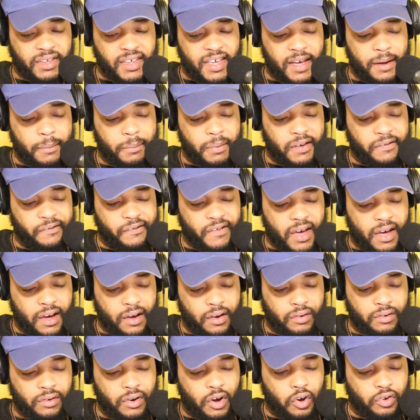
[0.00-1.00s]
can be
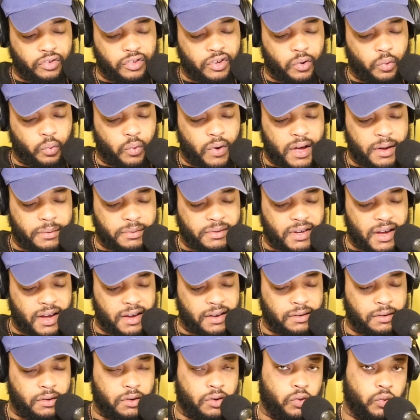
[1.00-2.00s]
found on their
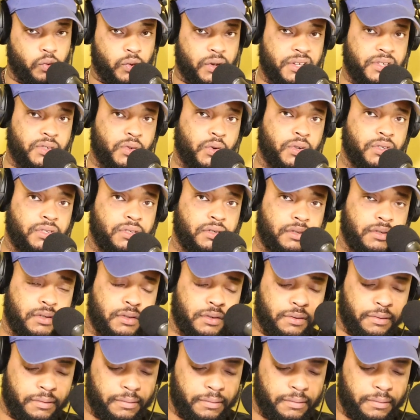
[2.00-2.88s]
website. Resources.